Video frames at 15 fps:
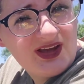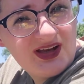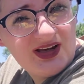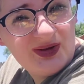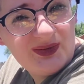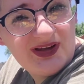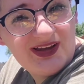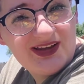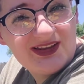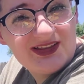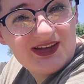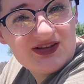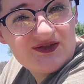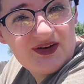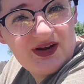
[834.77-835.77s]
Anyway,
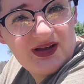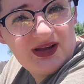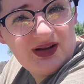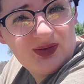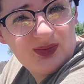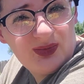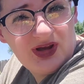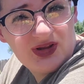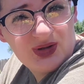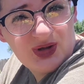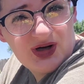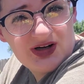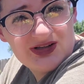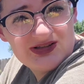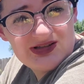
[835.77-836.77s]
thanks for hanging out with me in the
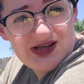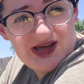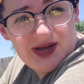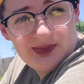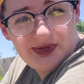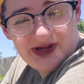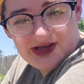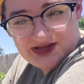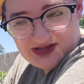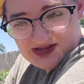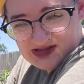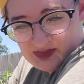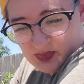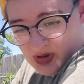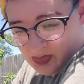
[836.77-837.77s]
garden today, planting
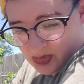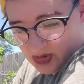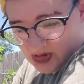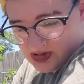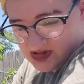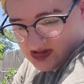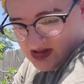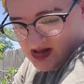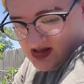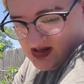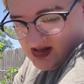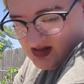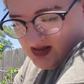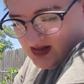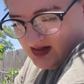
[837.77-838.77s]
some peppers.
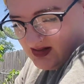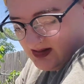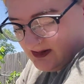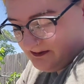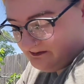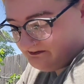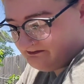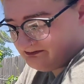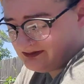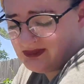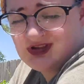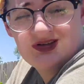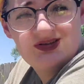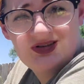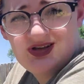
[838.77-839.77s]
I'll
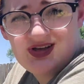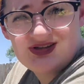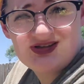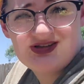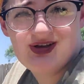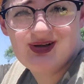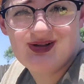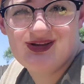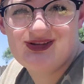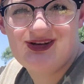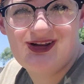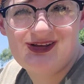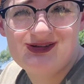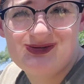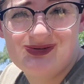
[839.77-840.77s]
see y'all on the
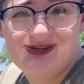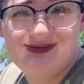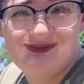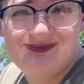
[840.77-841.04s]
next one.